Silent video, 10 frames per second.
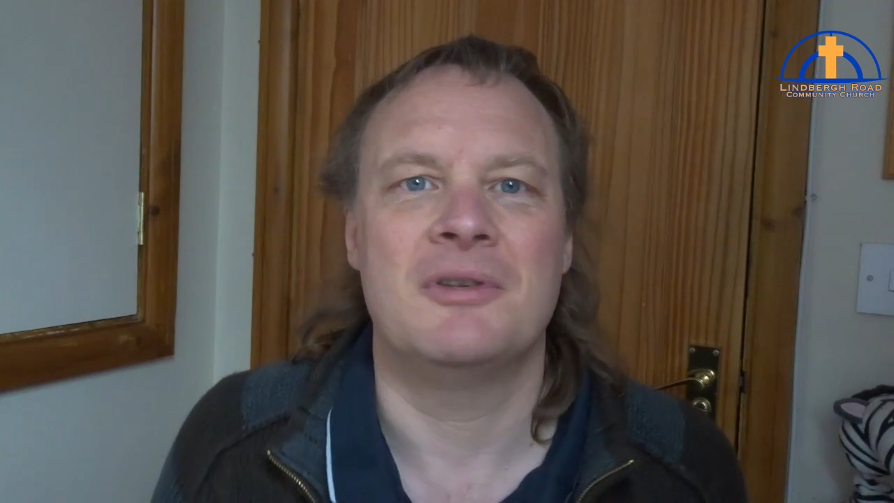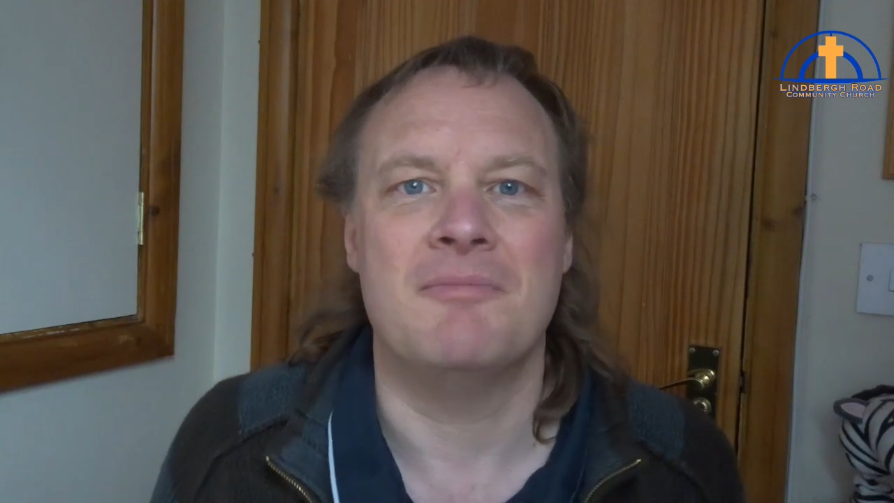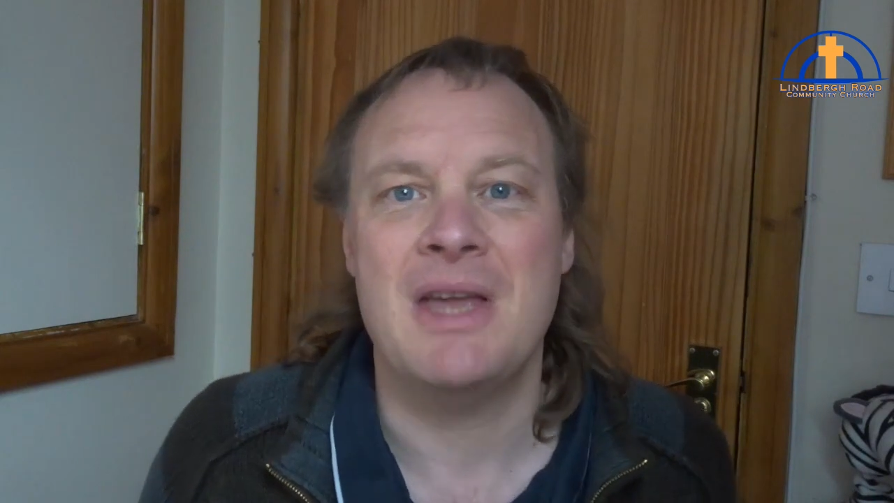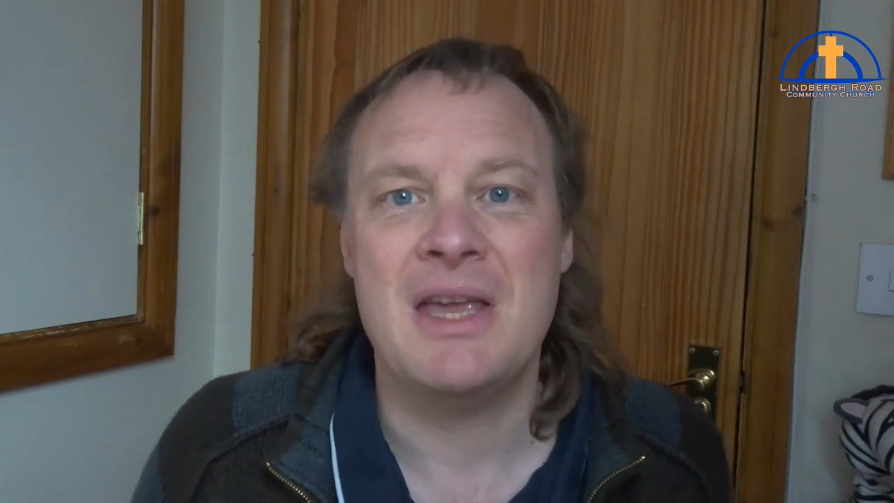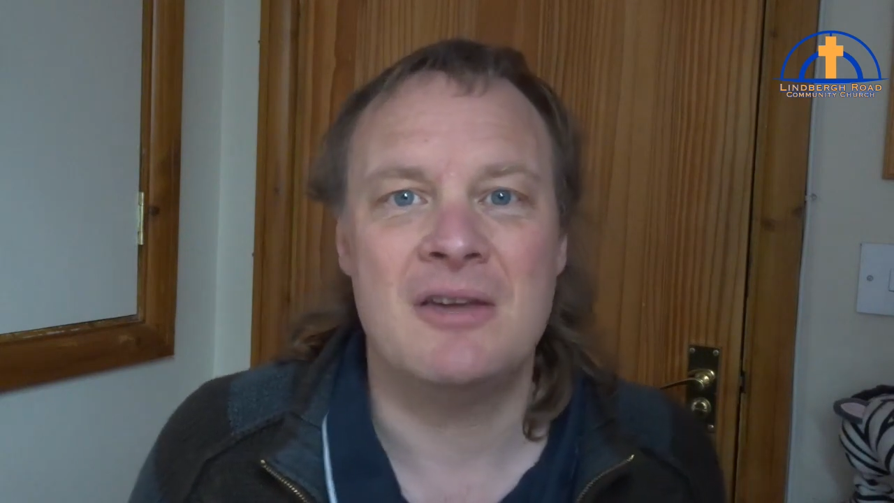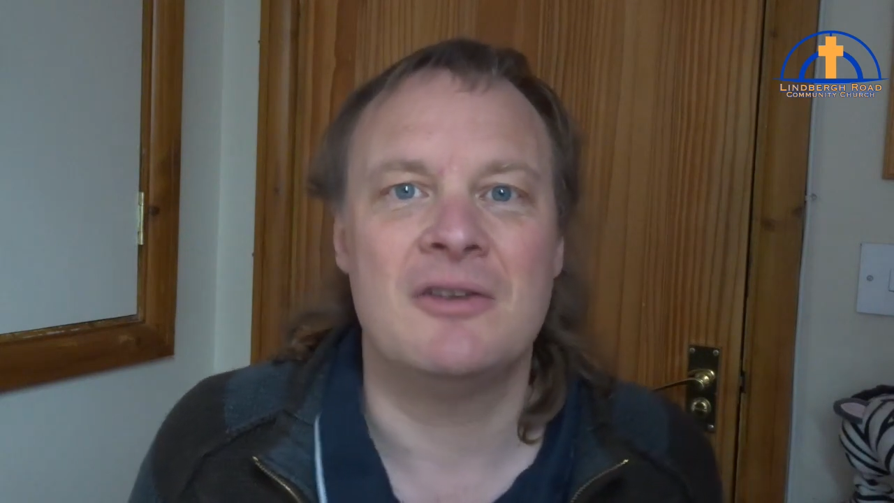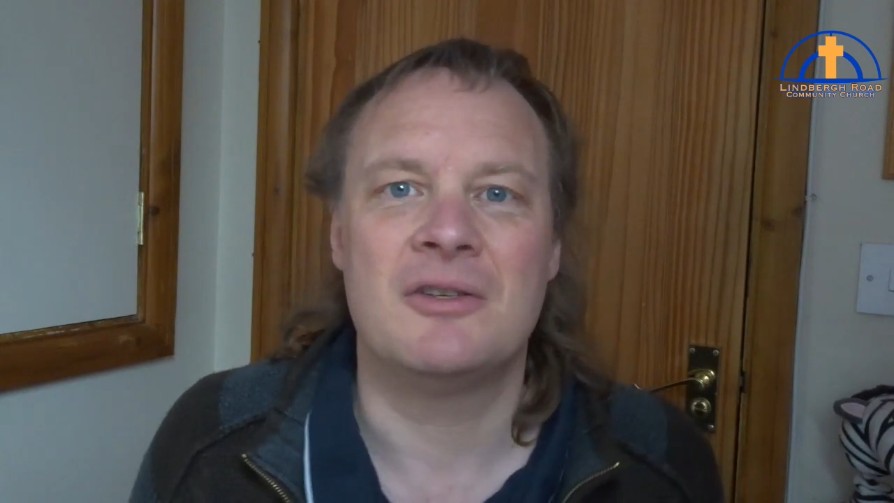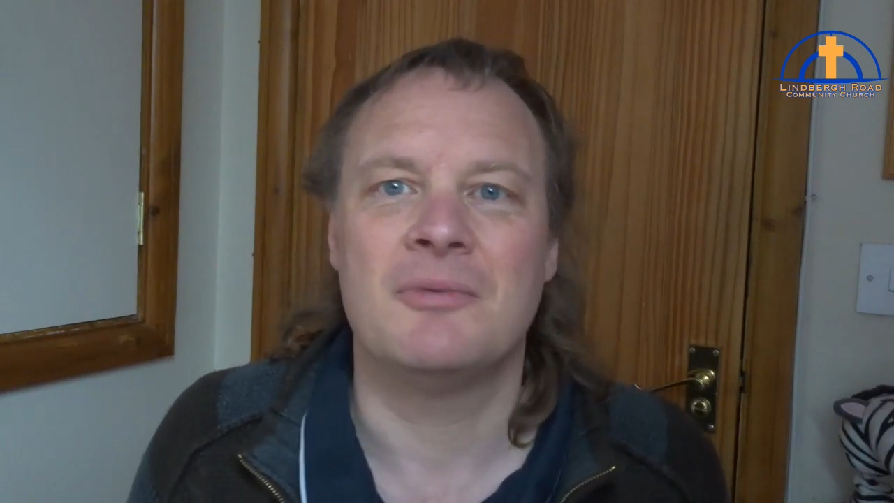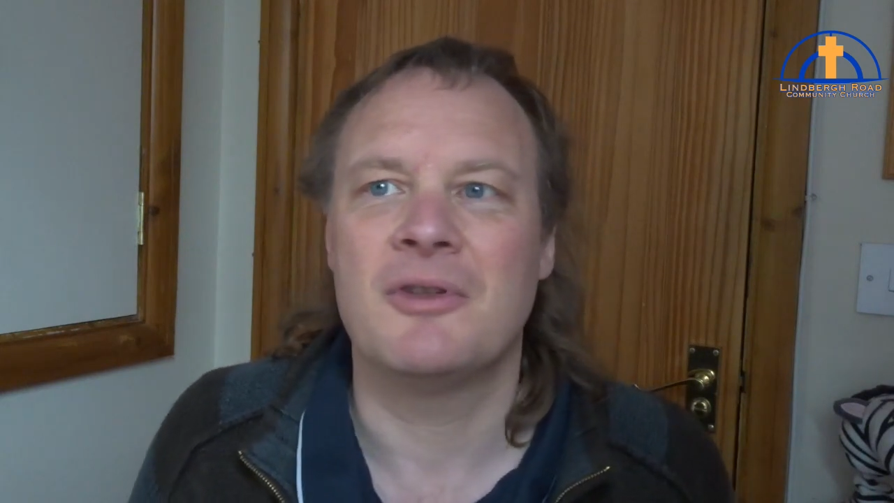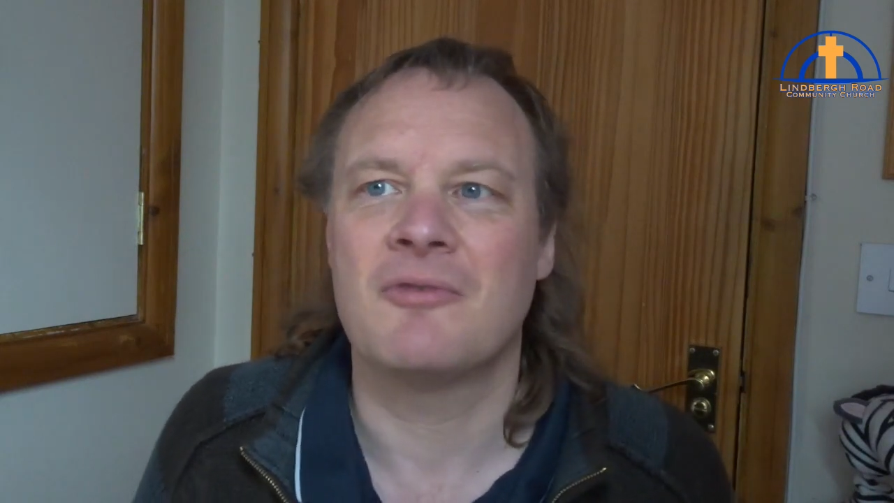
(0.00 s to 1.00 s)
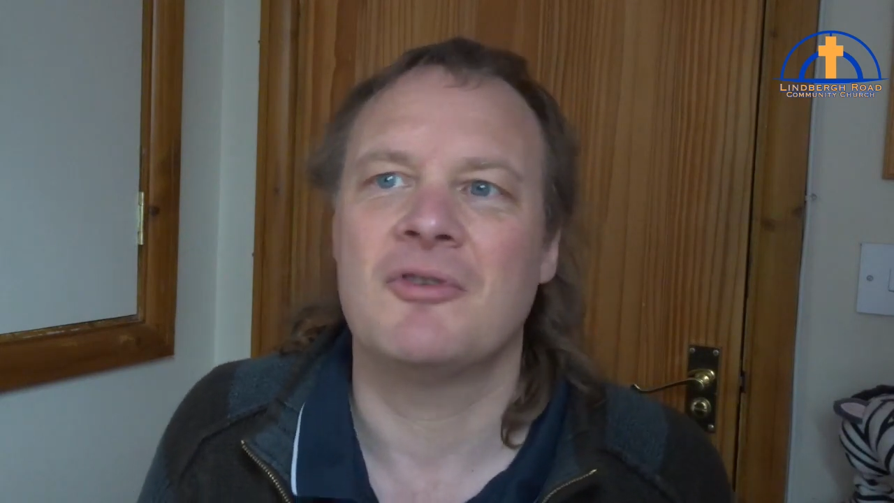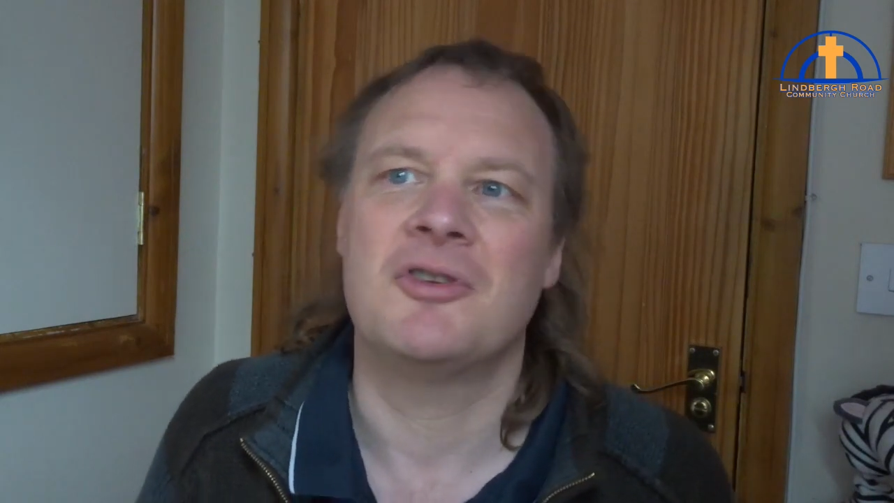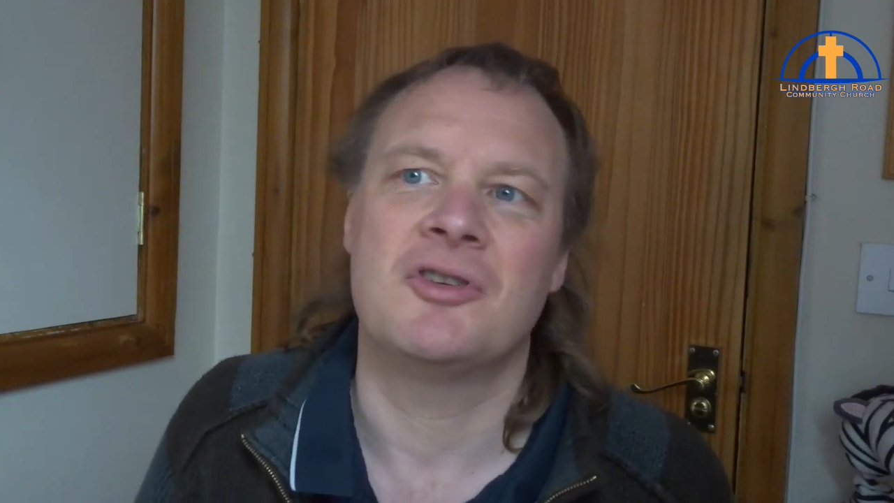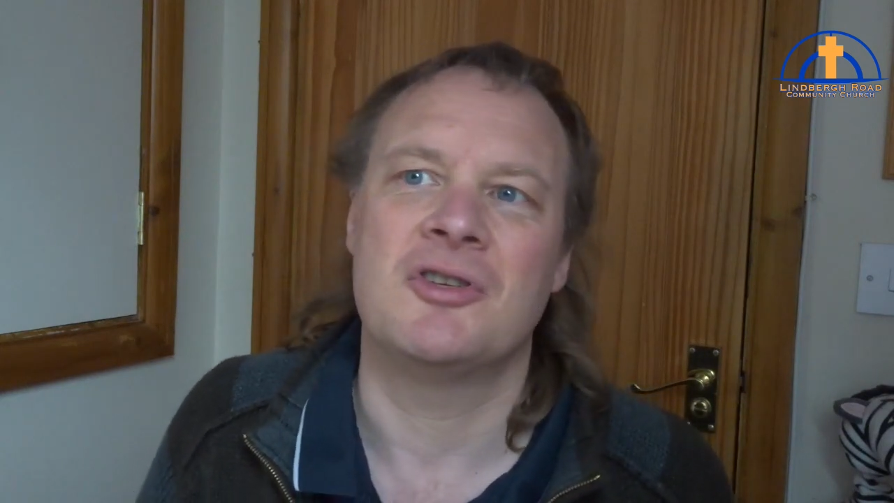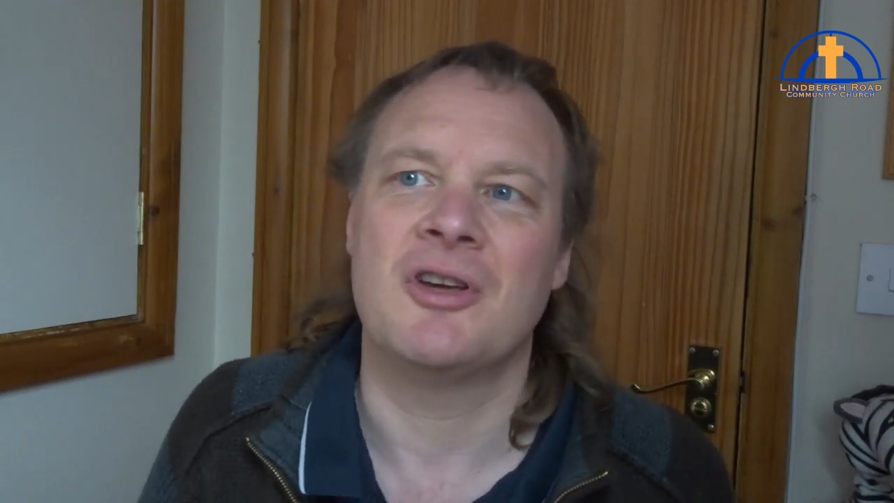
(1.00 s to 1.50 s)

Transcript: to me and to other Christians